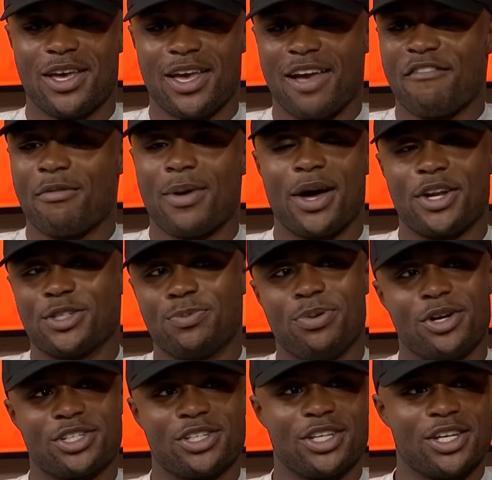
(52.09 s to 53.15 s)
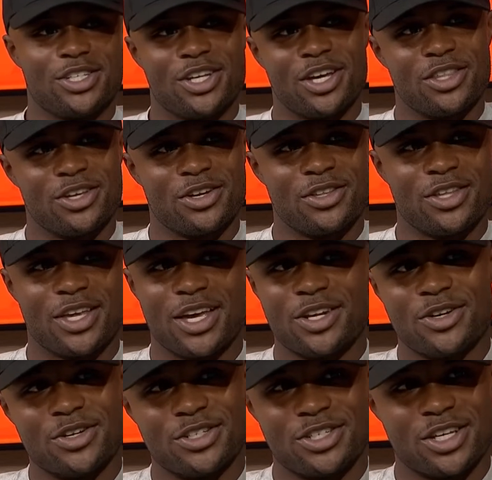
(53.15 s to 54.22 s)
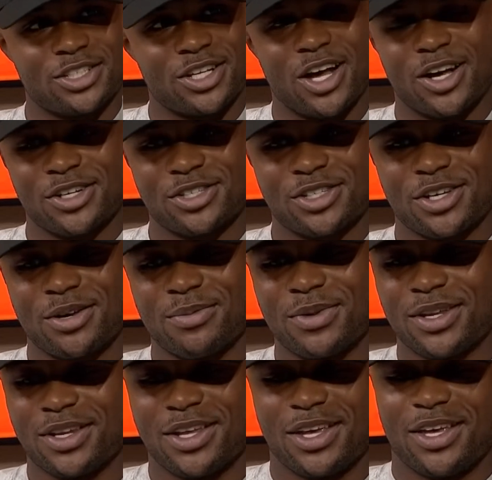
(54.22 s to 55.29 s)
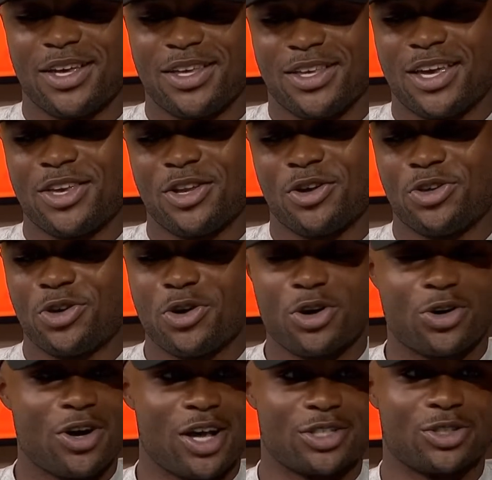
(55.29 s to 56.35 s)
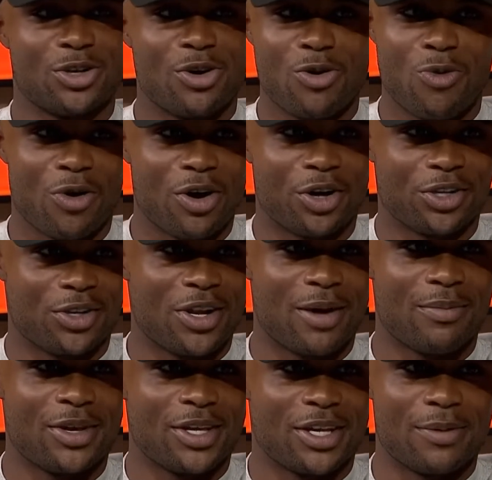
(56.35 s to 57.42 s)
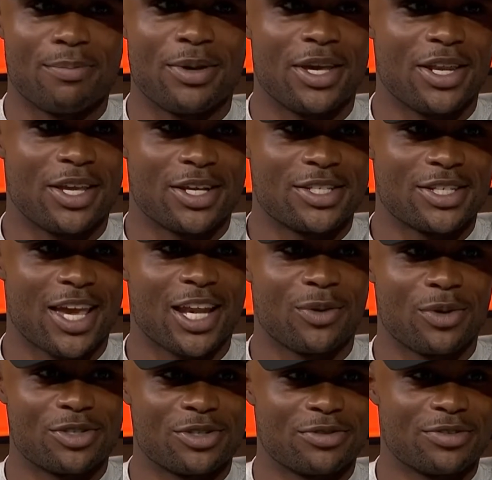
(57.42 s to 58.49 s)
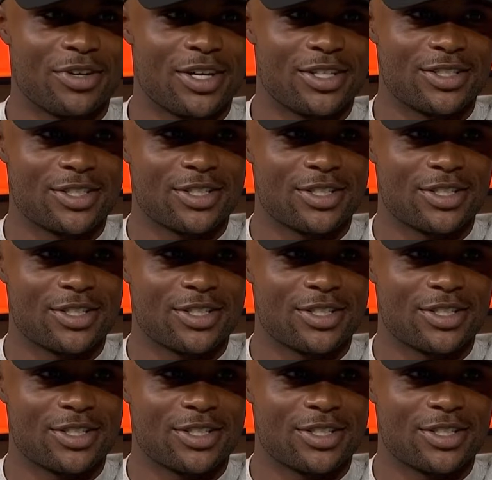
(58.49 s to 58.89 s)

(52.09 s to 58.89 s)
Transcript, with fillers: everybody's pushing each other. The energy is awesome. And yeah, you know, you go across the whole world, you know I mean, competing and skating with your friends.